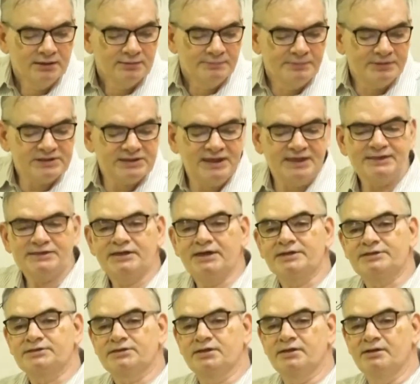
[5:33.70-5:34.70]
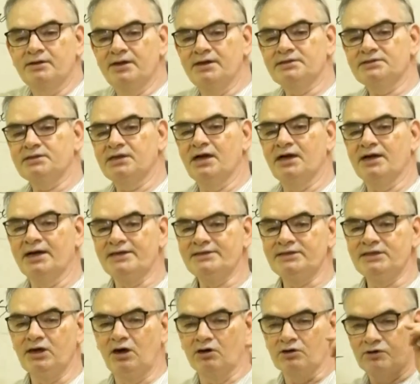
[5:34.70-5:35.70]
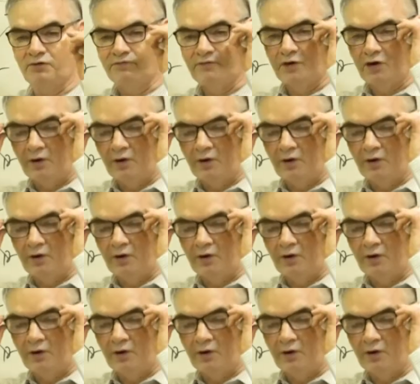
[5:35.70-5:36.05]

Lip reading: risk arising out of your